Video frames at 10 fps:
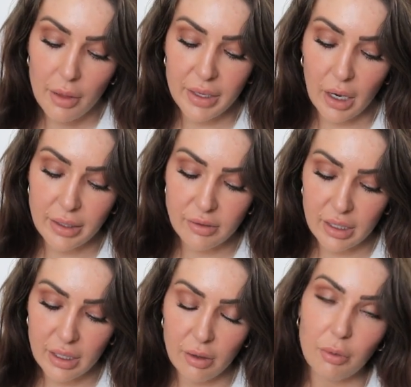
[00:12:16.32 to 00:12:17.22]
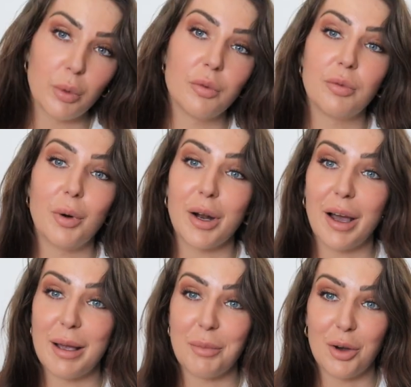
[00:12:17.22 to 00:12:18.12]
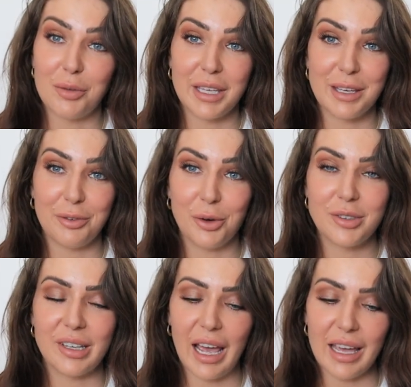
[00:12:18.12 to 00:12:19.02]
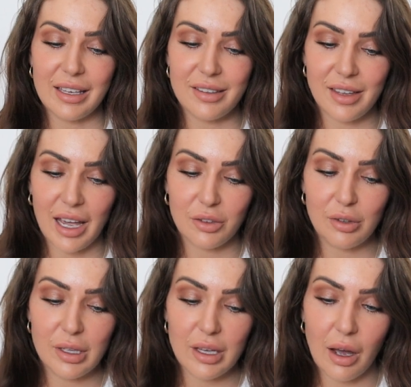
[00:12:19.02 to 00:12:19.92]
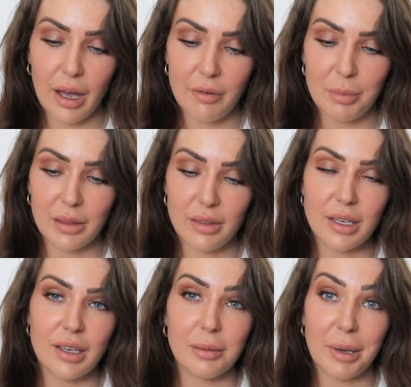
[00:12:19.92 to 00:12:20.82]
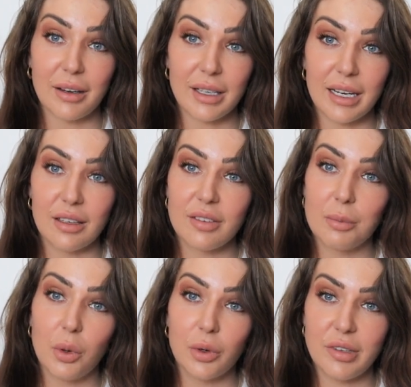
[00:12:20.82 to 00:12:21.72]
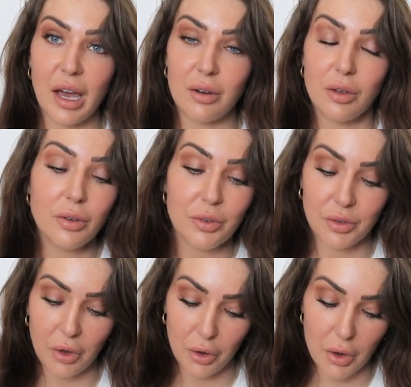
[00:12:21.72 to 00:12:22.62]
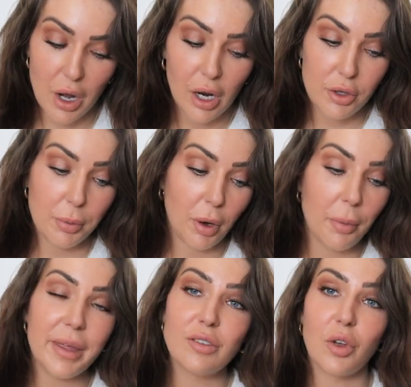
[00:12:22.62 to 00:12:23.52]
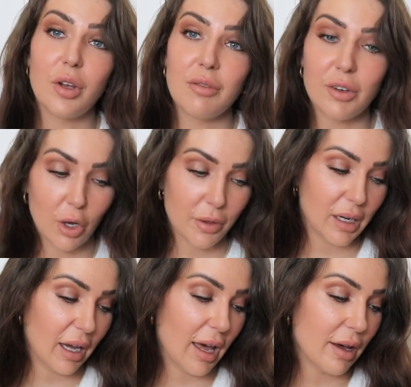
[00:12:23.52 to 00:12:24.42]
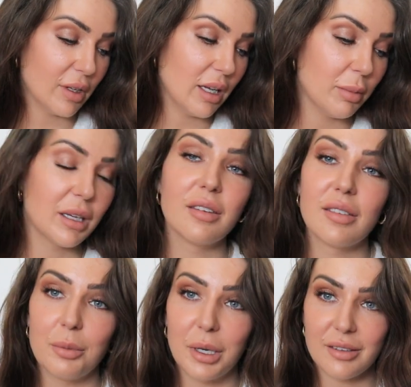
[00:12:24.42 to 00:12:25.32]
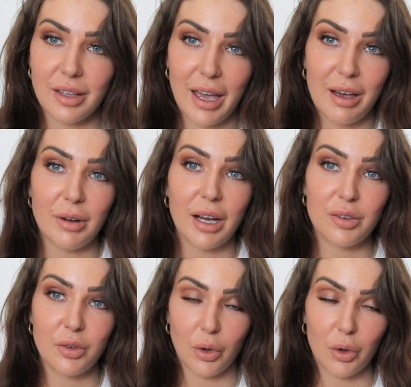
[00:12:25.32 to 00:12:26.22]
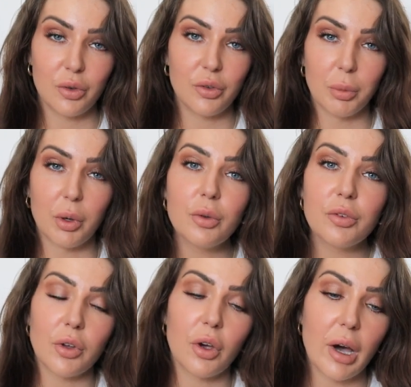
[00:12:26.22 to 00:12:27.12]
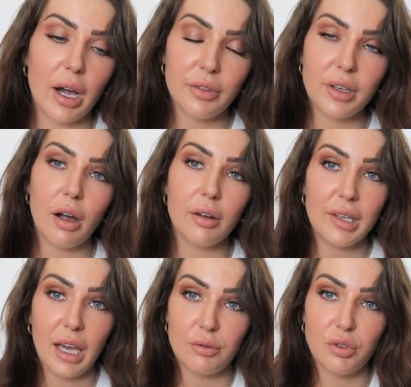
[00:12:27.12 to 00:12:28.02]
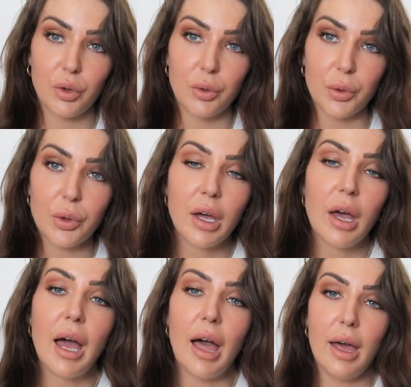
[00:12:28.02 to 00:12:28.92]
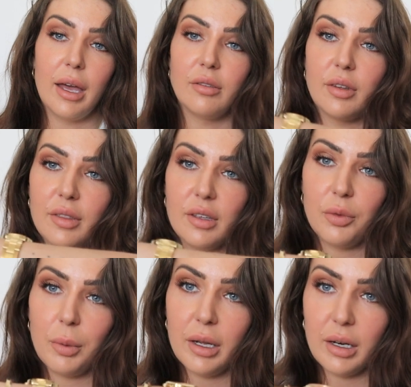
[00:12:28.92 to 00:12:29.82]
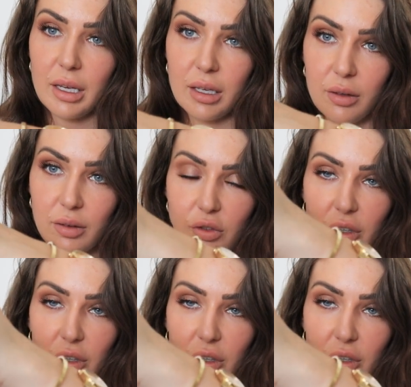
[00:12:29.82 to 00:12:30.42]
the idea of what I'm over here for today is actually I have been thinking about getting some more tattoos. So you probably don't even know that I have any because the ones I have are so small. So I only currently have two. And this one is